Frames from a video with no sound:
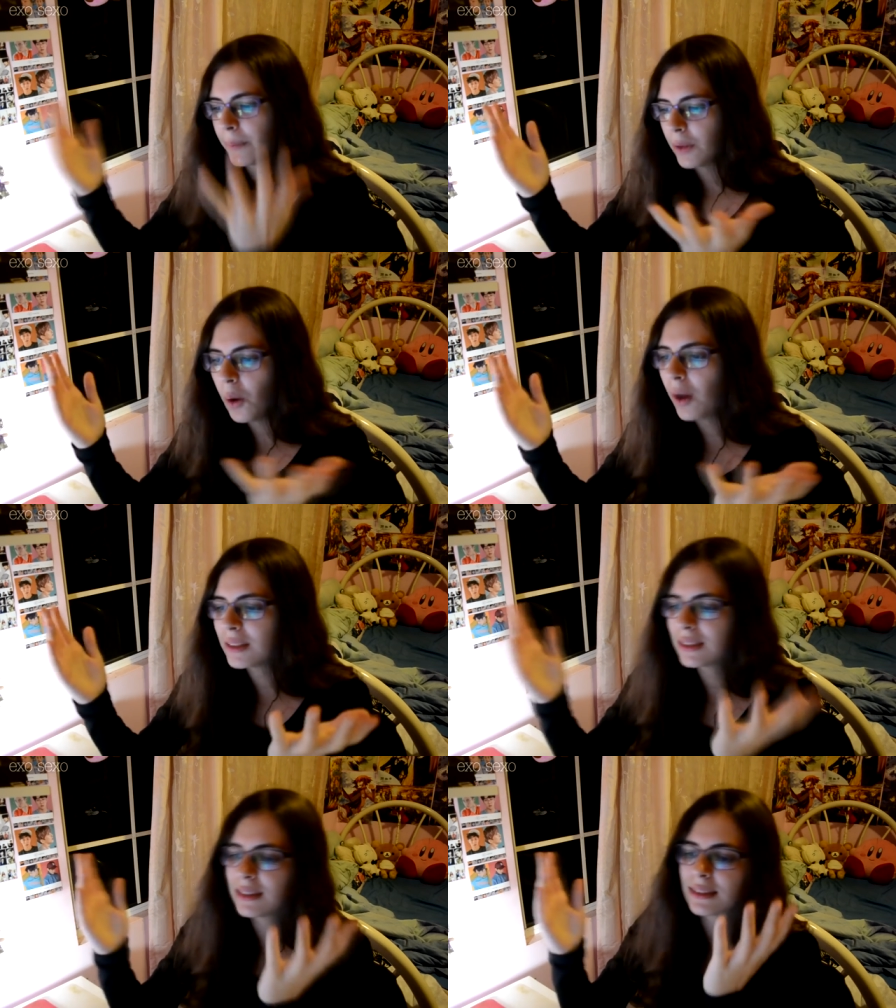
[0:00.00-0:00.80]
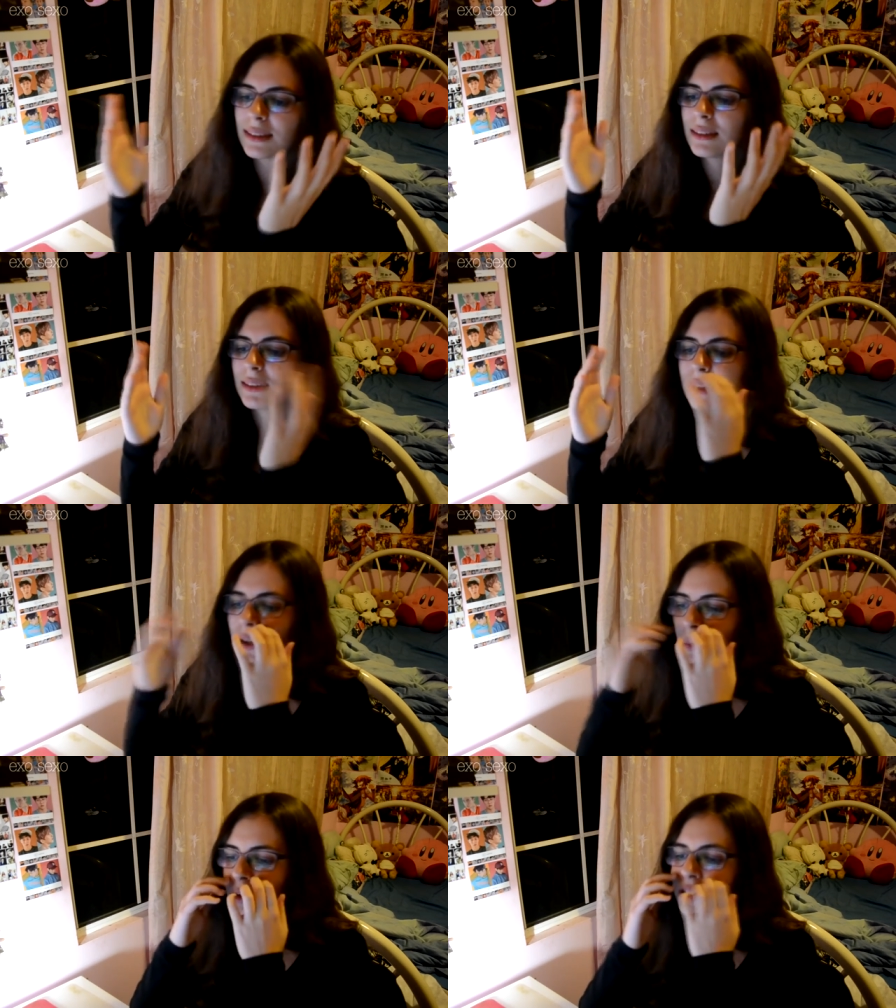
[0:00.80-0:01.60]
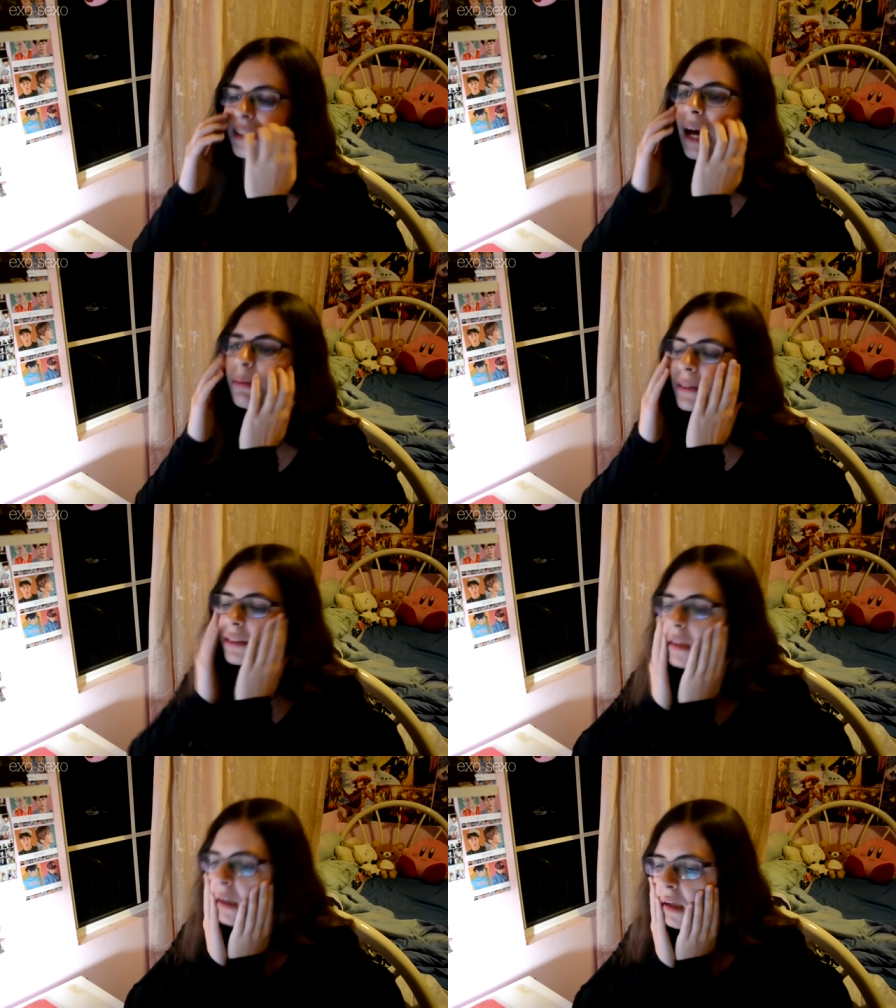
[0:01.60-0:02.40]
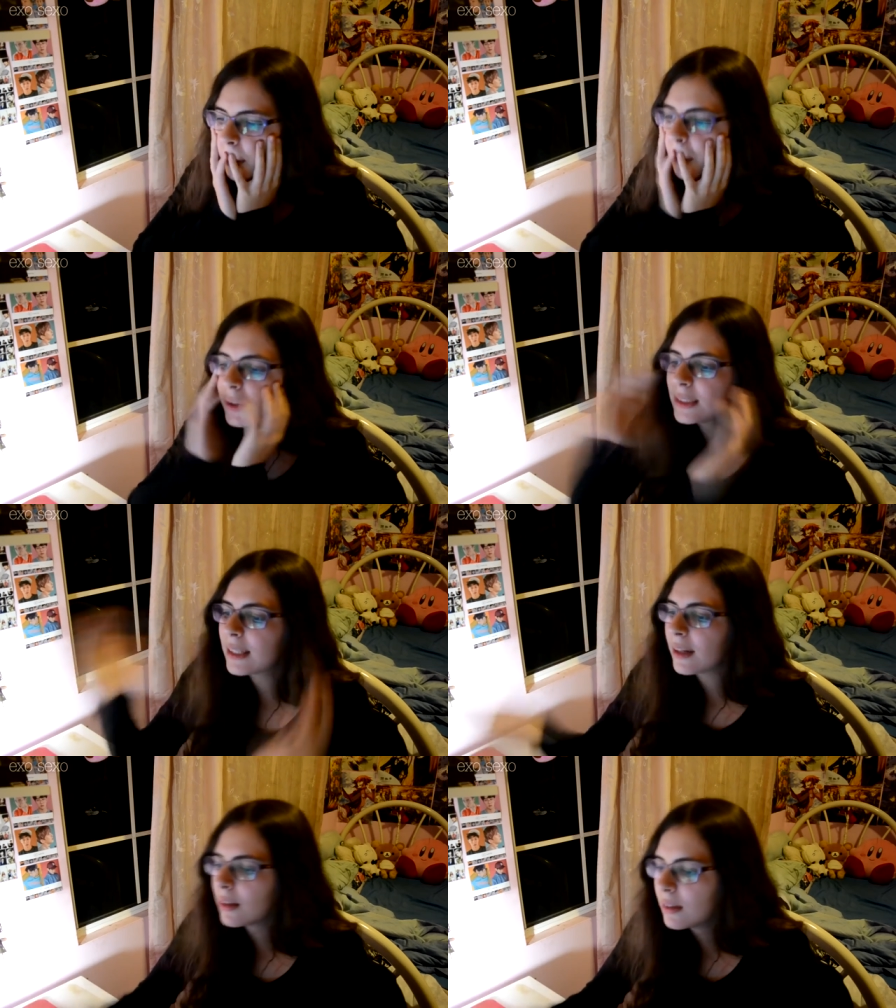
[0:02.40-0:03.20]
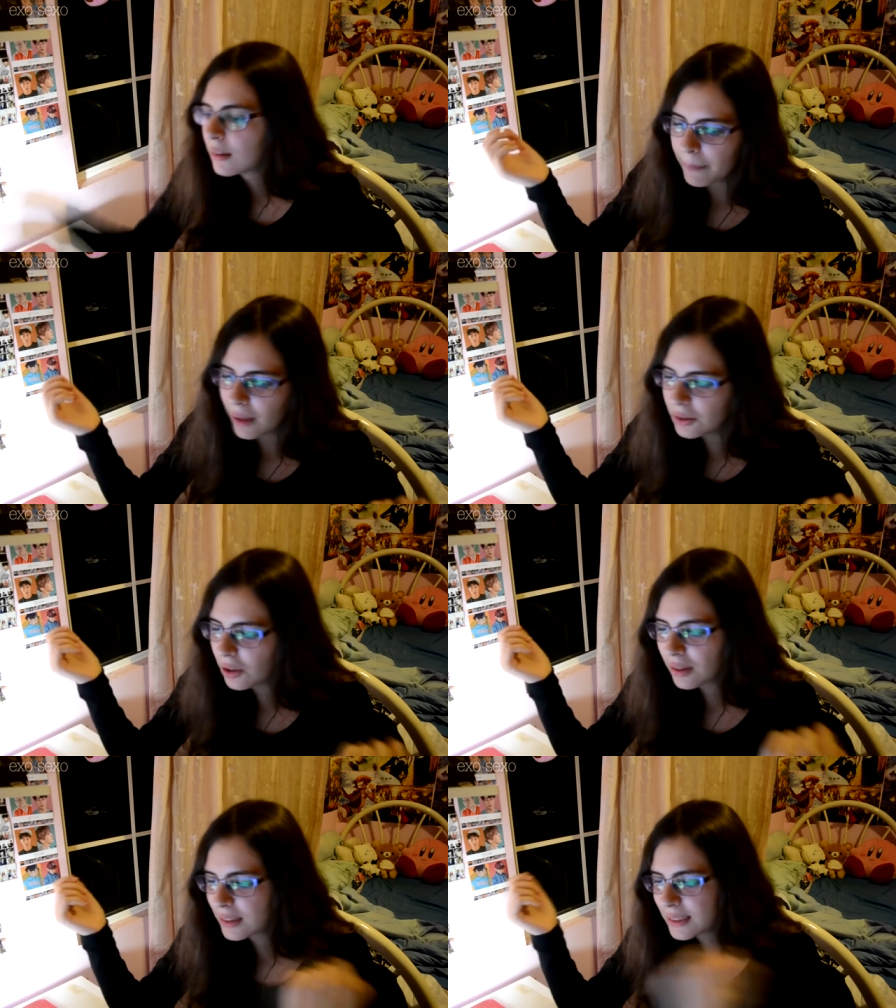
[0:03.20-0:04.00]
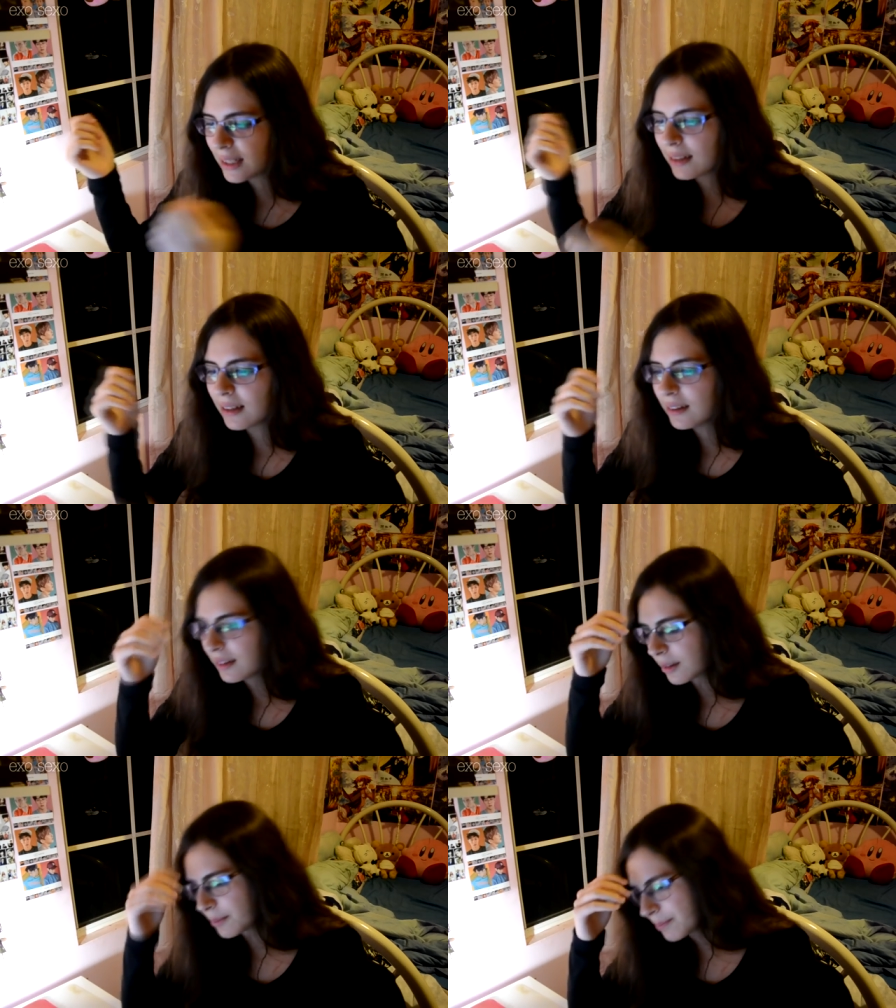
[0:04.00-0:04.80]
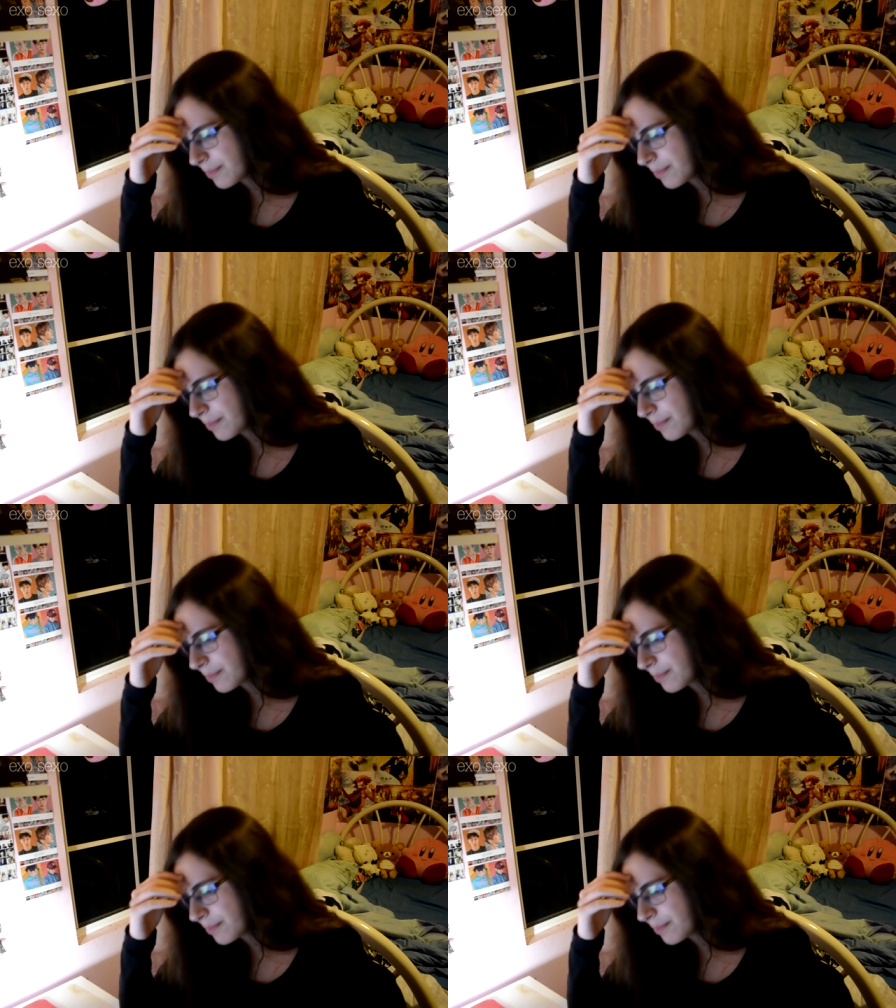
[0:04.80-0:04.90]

No answers. What just happened? Who is that? I don't understand anything.